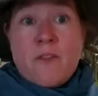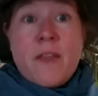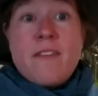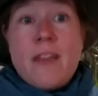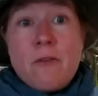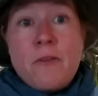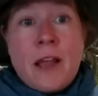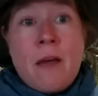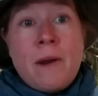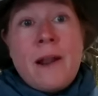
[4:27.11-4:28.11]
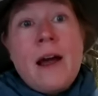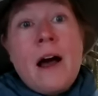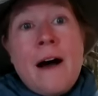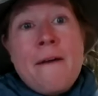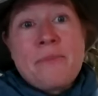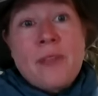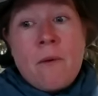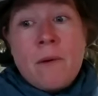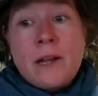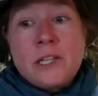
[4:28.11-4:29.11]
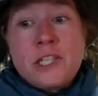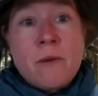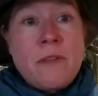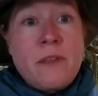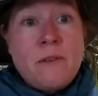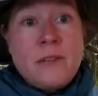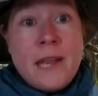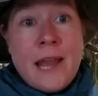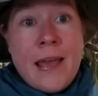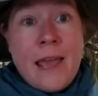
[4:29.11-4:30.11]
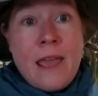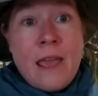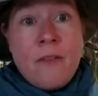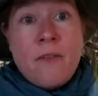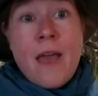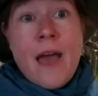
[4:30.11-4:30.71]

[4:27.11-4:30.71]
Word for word: So that's the other thing I wanna, um, I wanna share with you today is